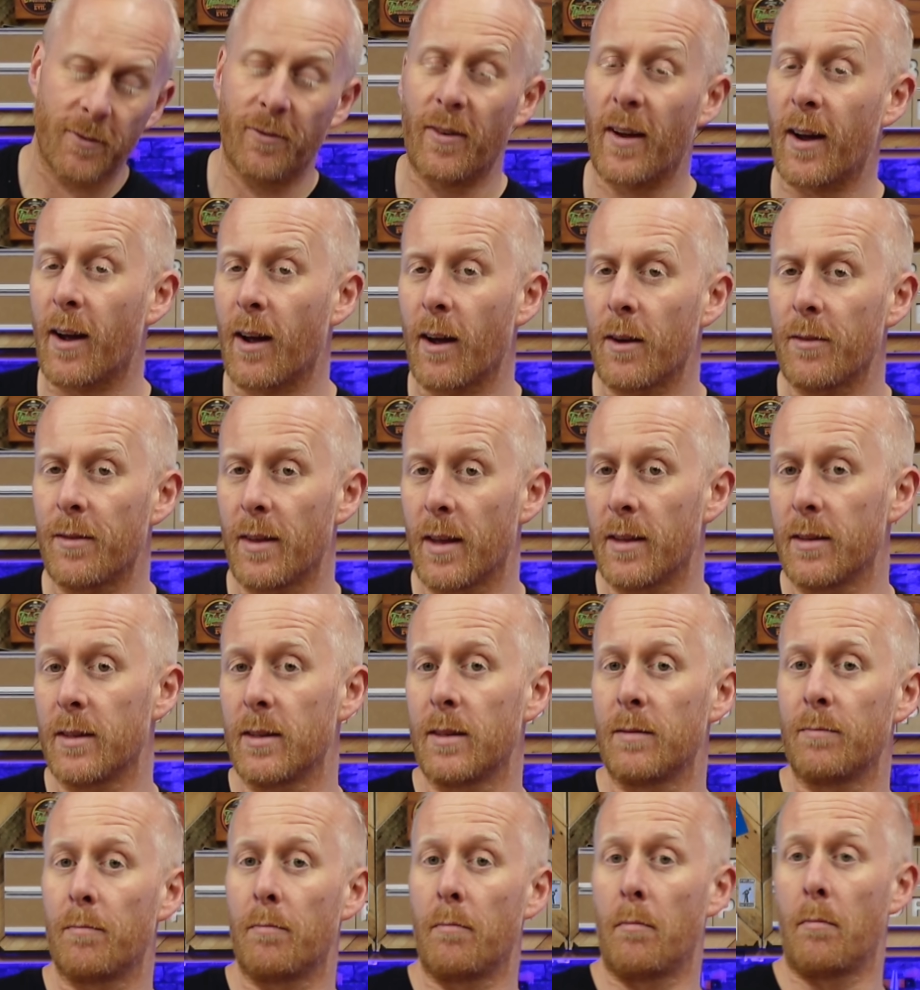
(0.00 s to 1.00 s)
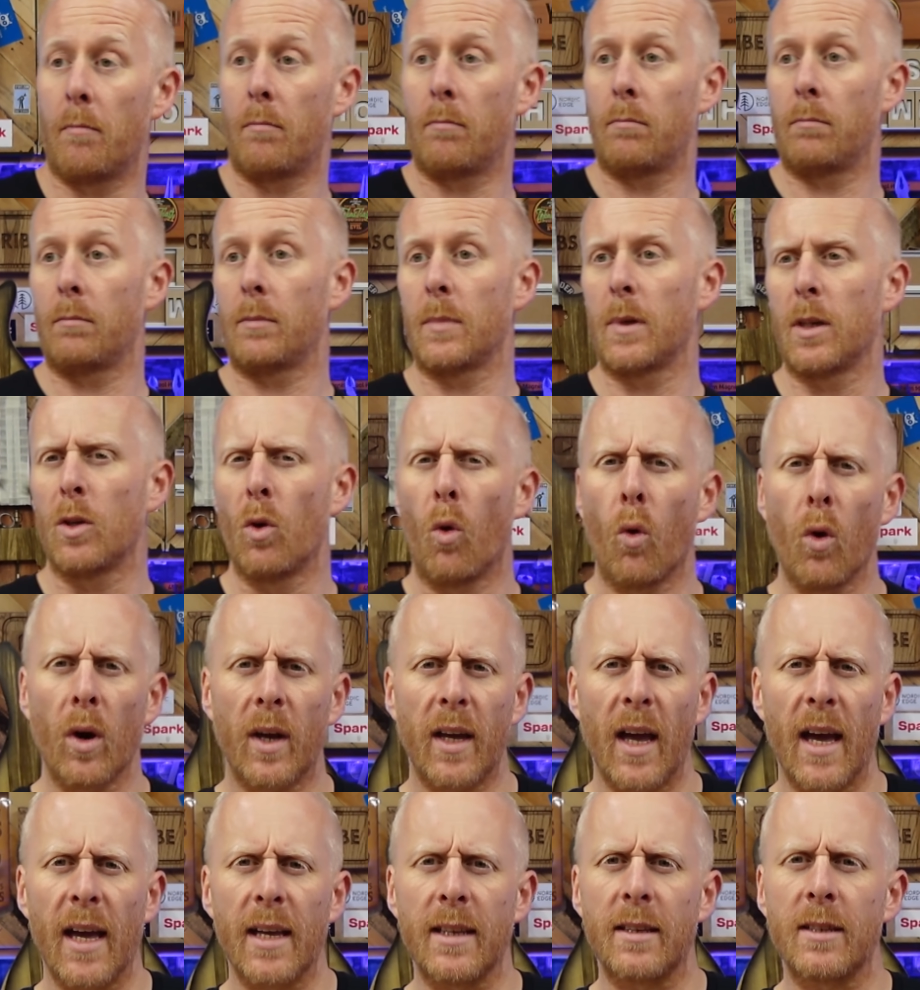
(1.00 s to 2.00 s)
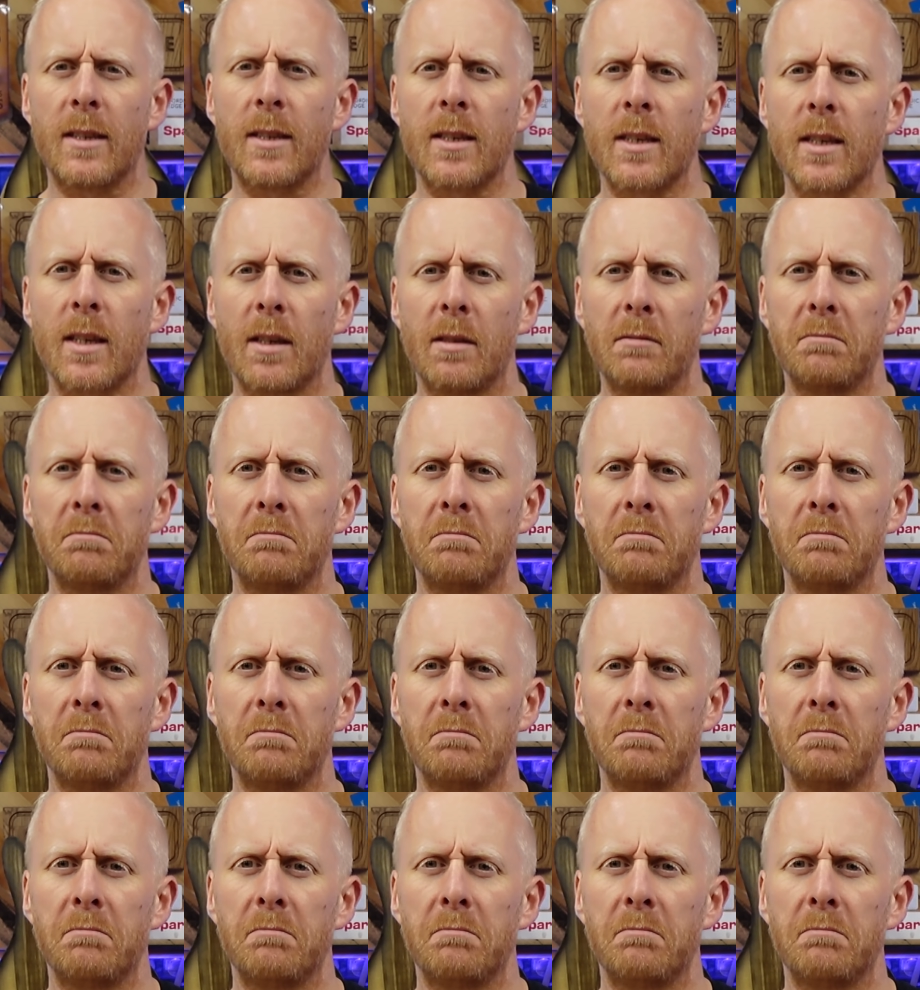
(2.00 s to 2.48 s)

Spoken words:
thicker than your kids.